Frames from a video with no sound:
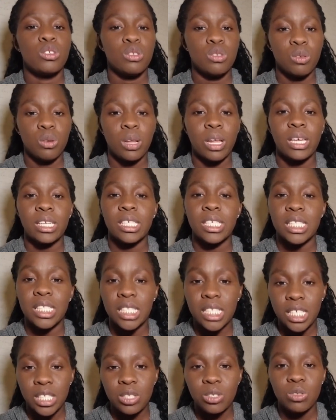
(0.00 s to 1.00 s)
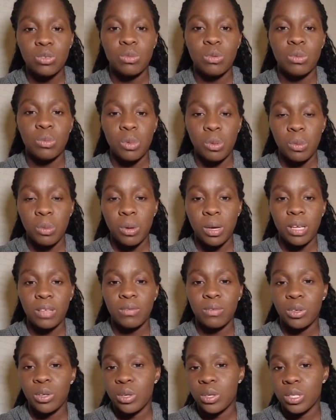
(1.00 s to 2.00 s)
So like, you need to be
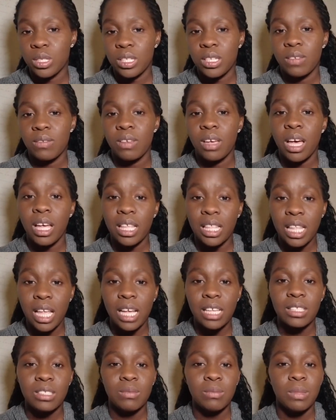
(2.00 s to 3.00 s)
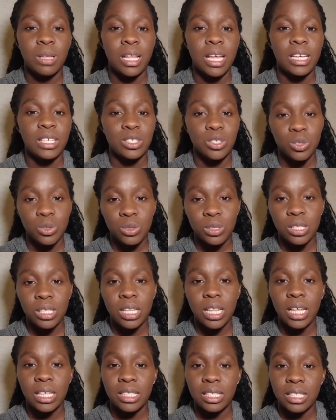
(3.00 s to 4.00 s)
prepared for your CV, and it has to be like New
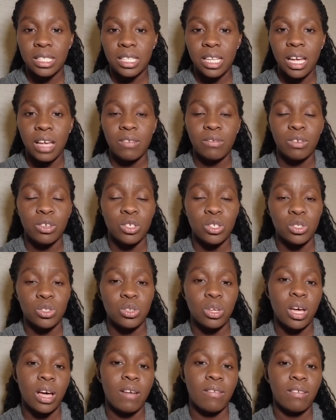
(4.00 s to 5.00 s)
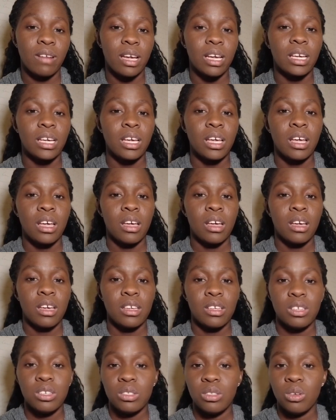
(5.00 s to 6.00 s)
Zealand style for you to have like,
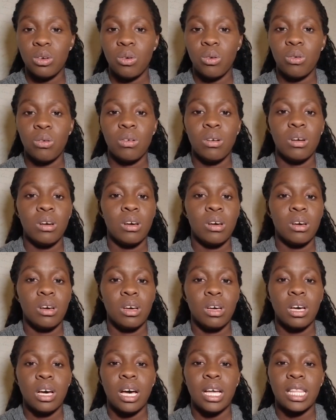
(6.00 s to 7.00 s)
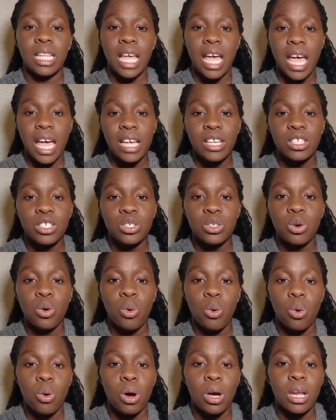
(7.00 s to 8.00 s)
you know, an edge,
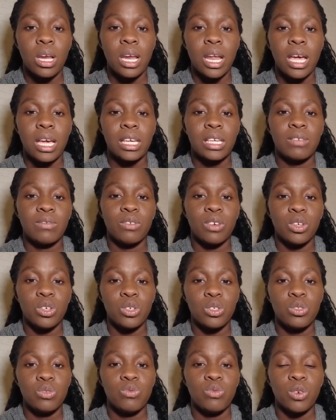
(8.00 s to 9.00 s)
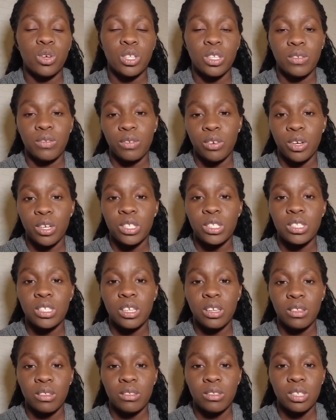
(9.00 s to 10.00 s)
or like for
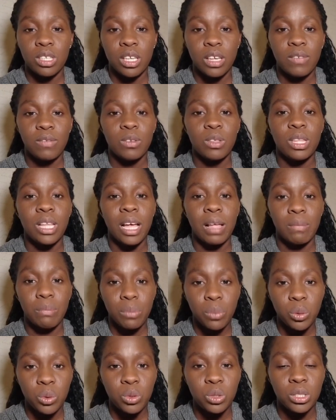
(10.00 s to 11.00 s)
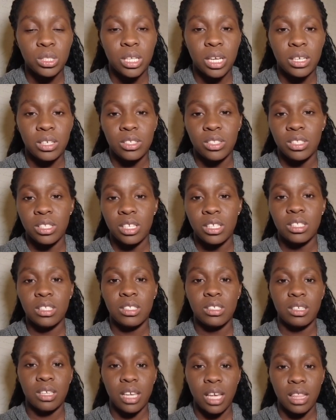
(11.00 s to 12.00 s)
it to give you that push that you
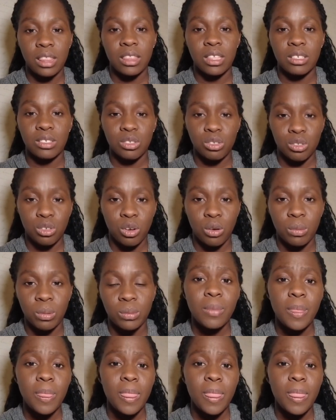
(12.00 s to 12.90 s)
need to get this job.